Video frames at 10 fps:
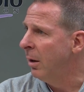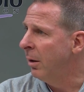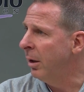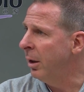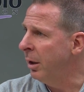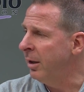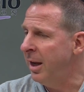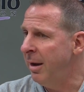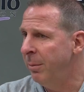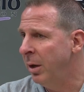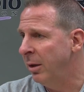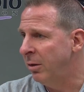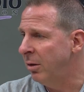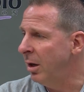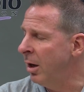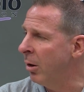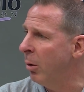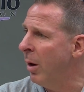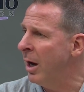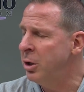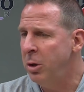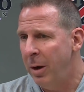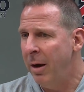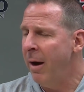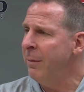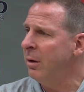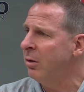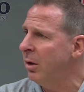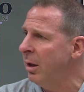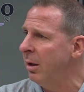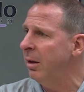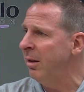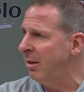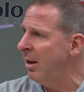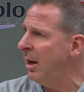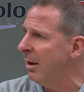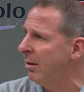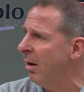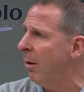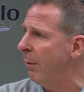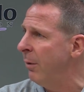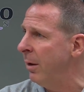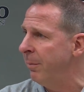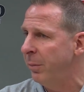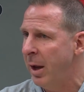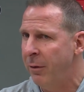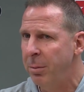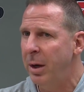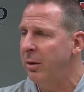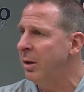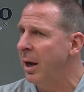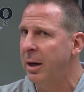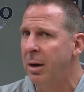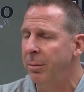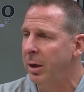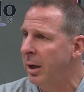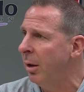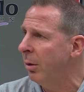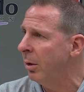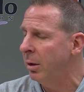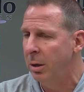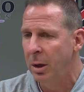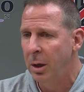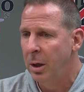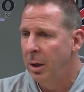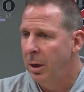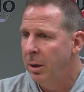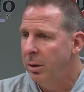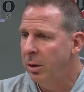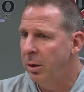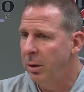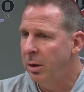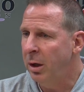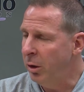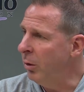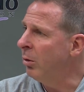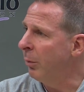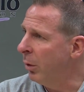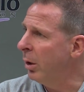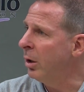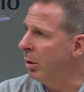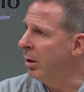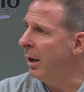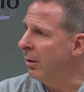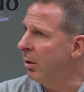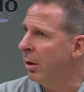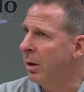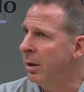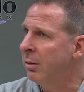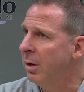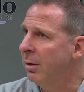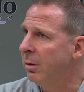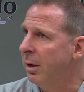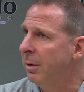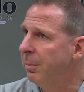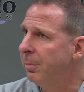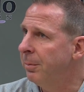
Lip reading: the team that's here at YSU, and obviously the city itself. And everybody's kind of come together to do some really good things here at Youngstown State.